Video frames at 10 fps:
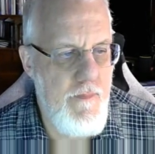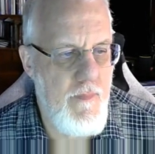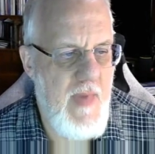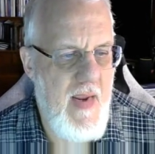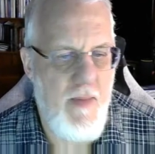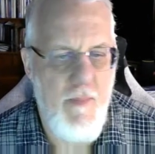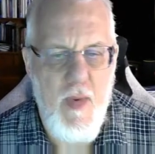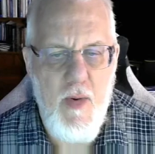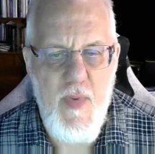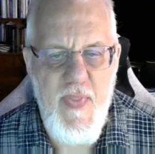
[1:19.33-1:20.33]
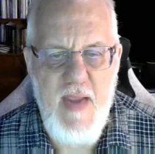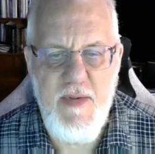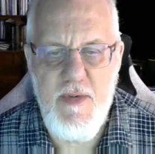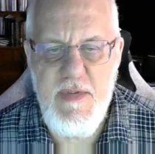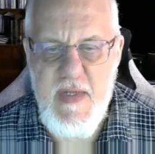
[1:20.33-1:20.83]
Now, one thing
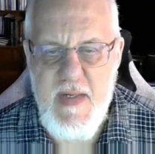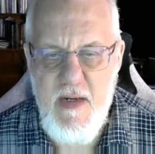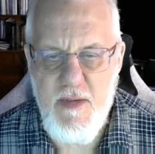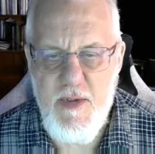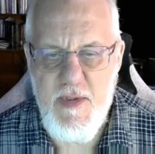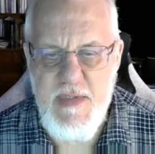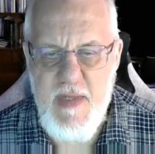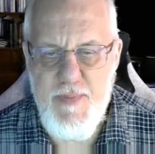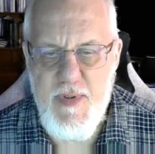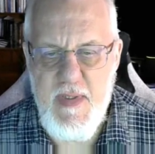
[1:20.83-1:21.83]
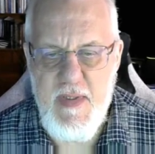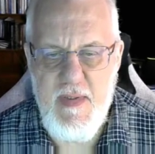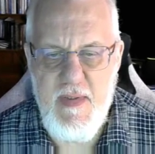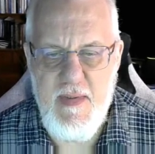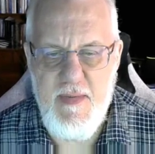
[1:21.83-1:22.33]
I noticed, like here, notice I put
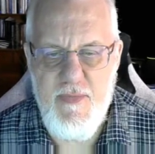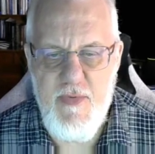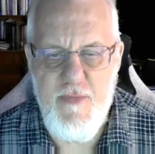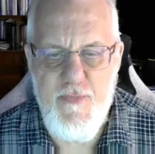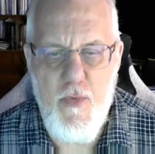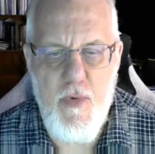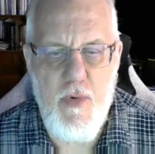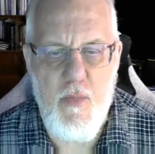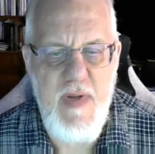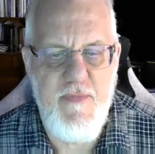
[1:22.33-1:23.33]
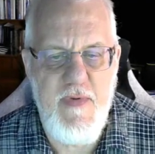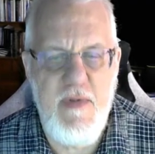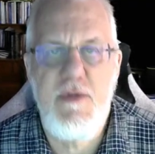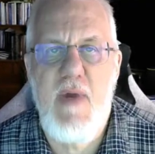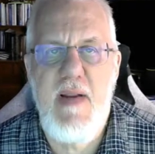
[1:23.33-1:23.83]
in 3 or 4 wheat
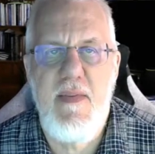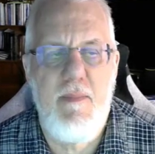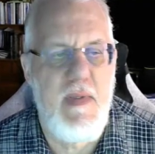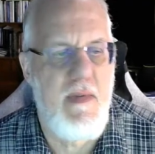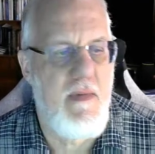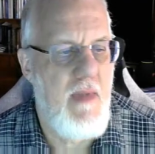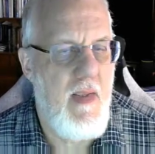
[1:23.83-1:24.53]
fields right in the middle.